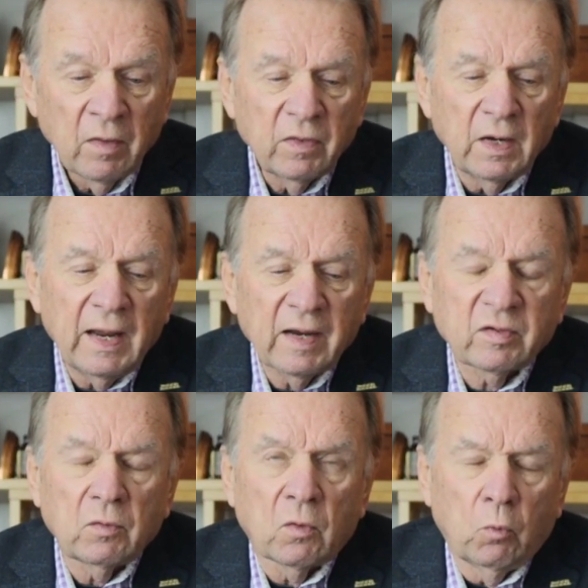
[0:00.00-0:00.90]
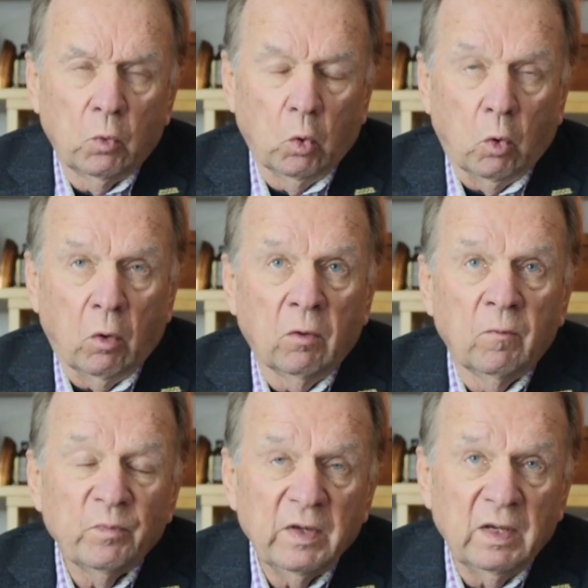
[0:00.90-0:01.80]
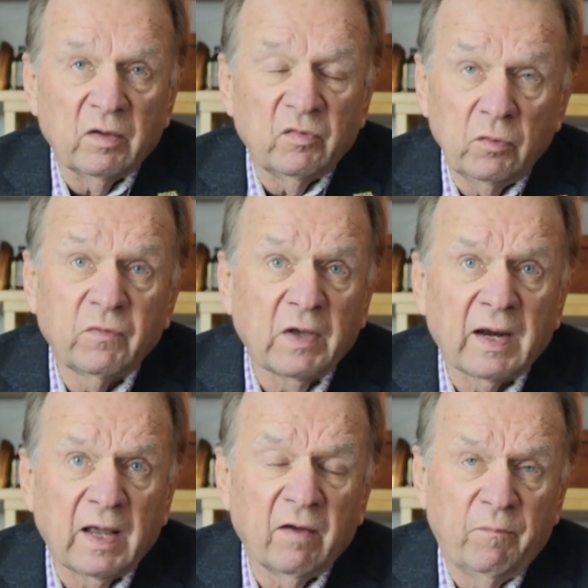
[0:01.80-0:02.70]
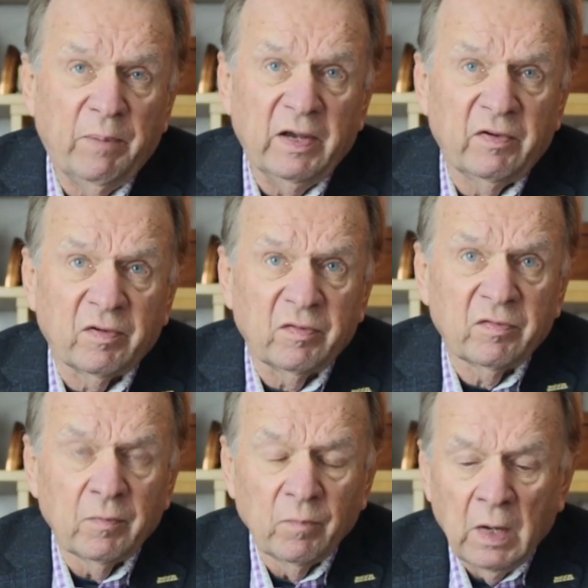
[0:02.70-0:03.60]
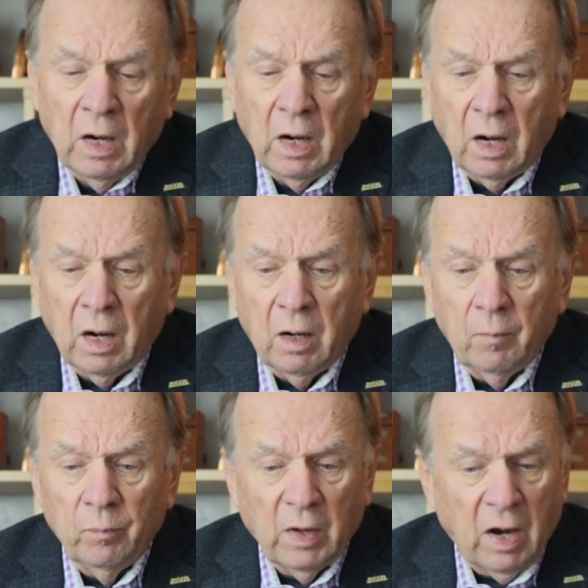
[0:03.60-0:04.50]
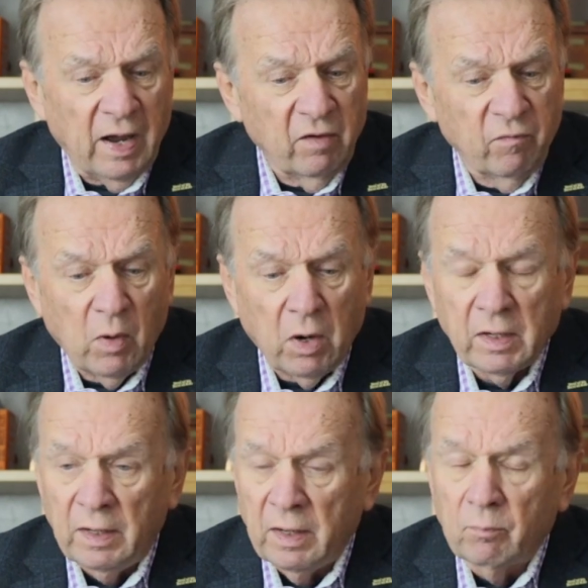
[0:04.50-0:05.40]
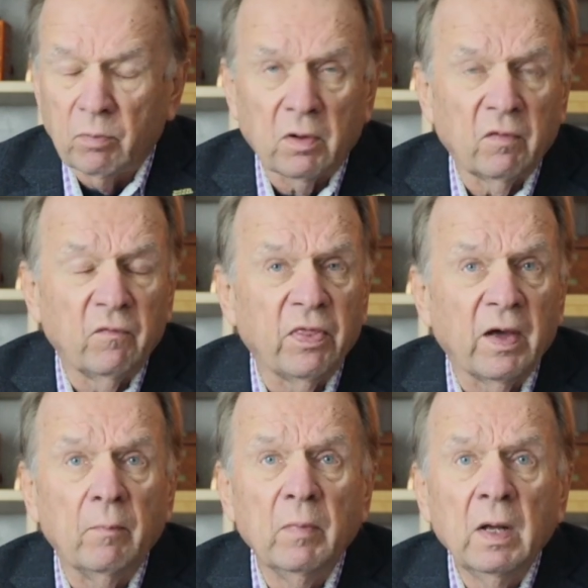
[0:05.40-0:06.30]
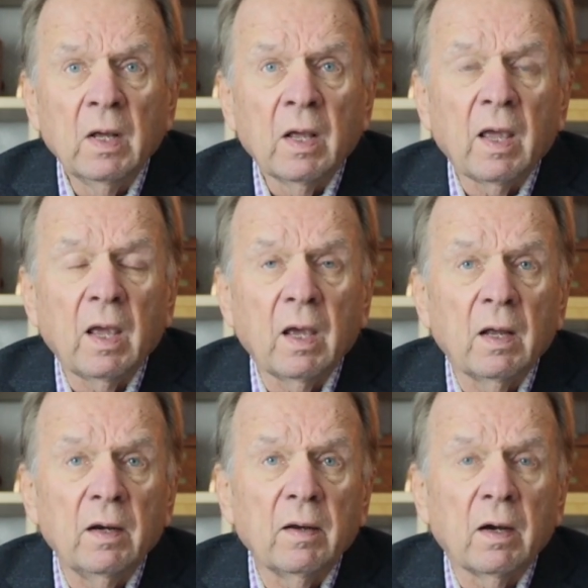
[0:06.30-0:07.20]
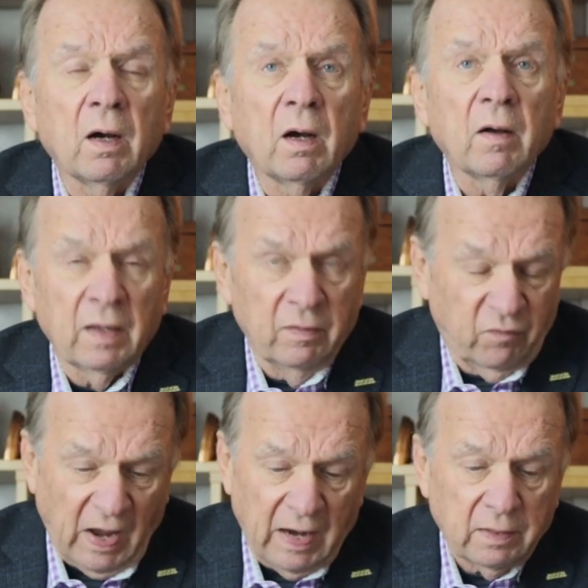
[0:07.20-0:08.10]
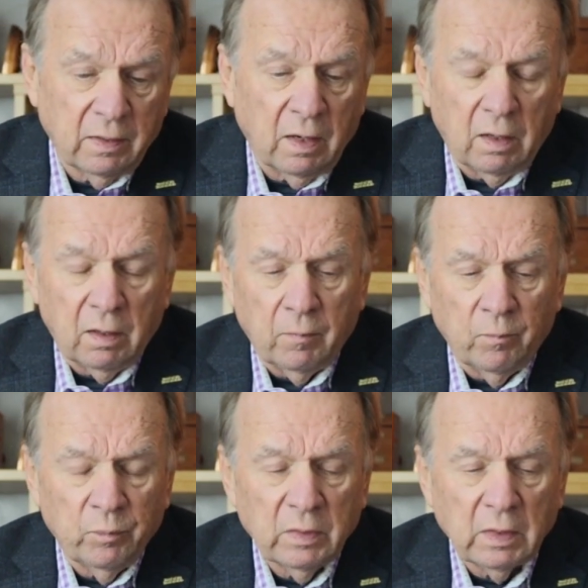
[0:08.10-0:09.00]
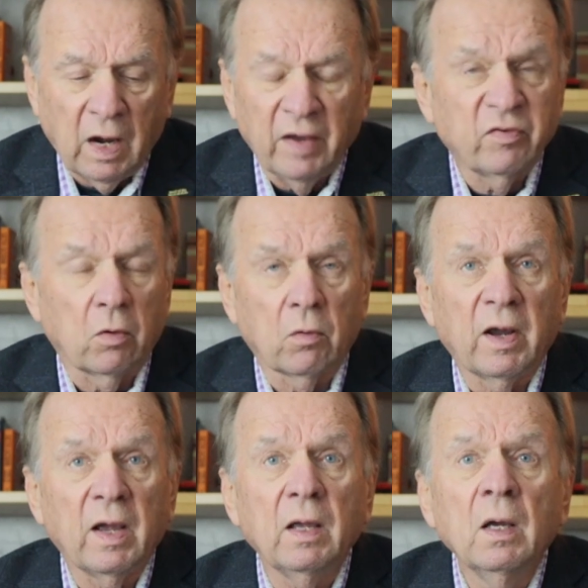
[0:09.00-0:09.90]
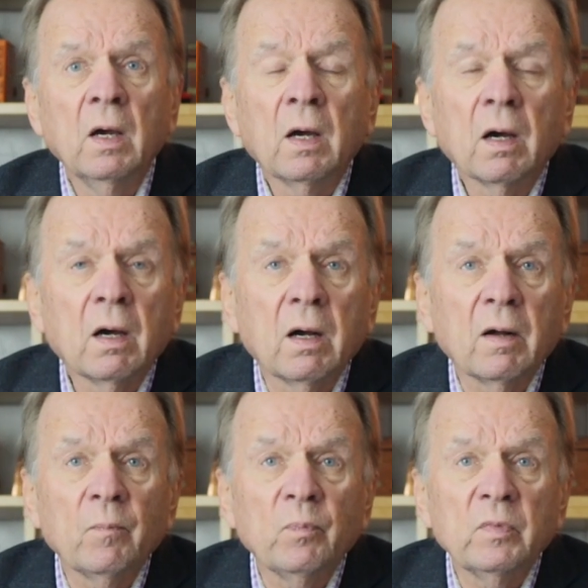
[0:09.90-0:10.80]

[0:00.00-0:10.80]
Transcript: The next rule is you've got to have patience. Um, I have bought a number of them, and uh, in fact, um, IsoRay, Uh,